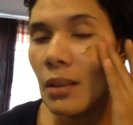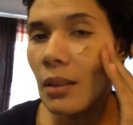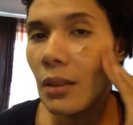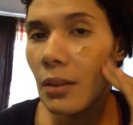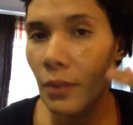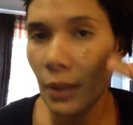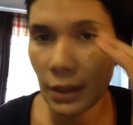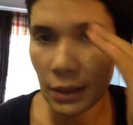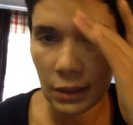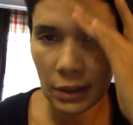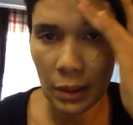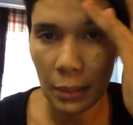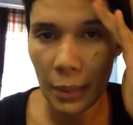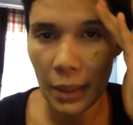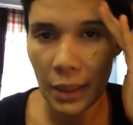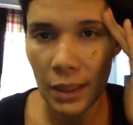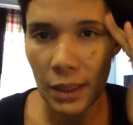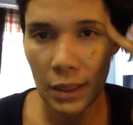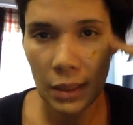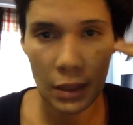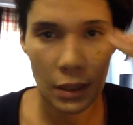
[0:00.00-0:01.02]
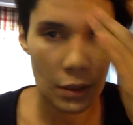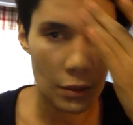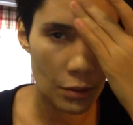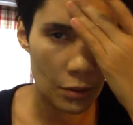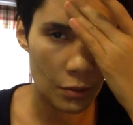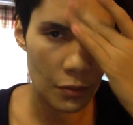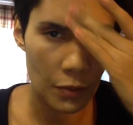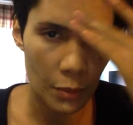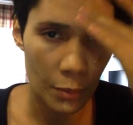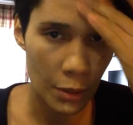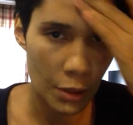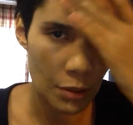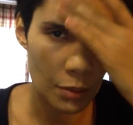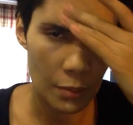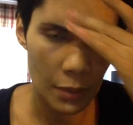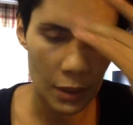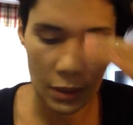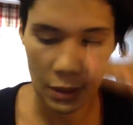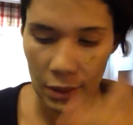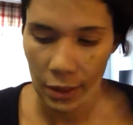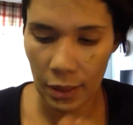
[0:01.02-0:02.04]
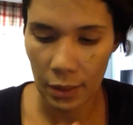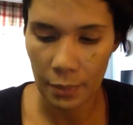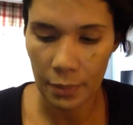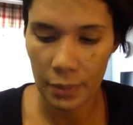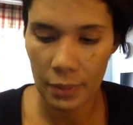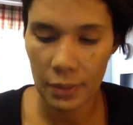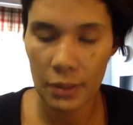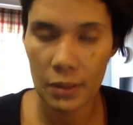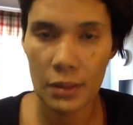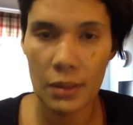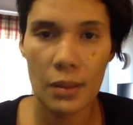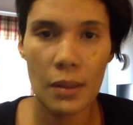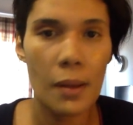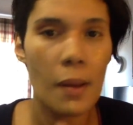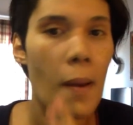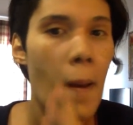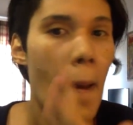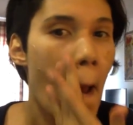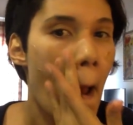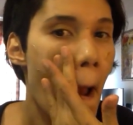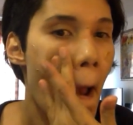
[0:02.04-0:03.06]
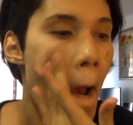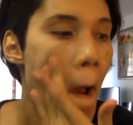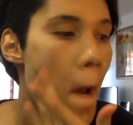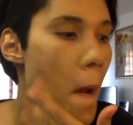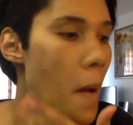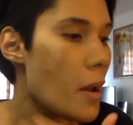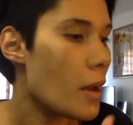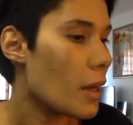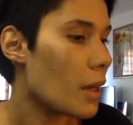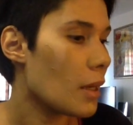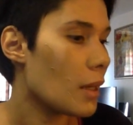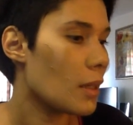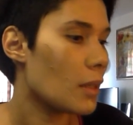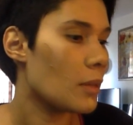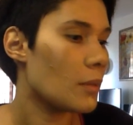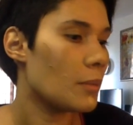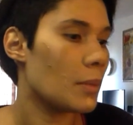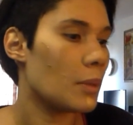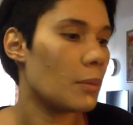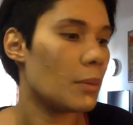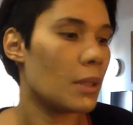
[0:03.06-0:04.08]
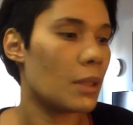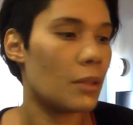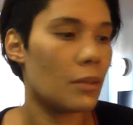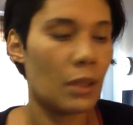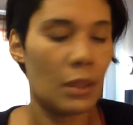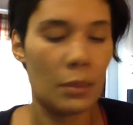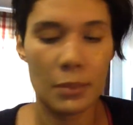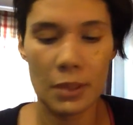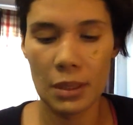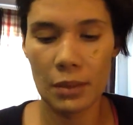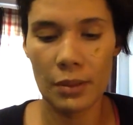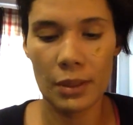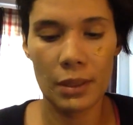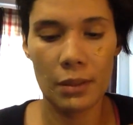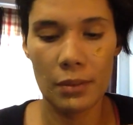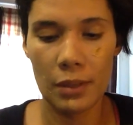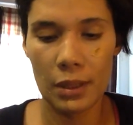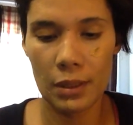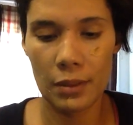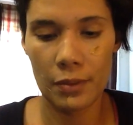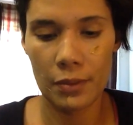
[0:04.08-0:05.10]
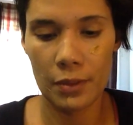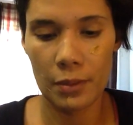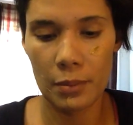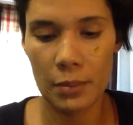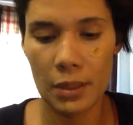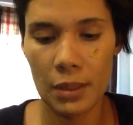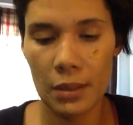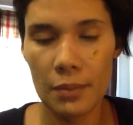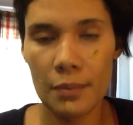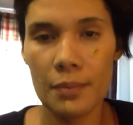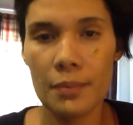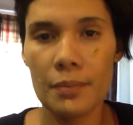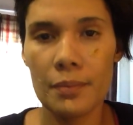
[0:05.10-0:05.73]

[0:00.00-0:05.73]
wasn't a better idea for me to mix it up. And BB cream is already ready for me.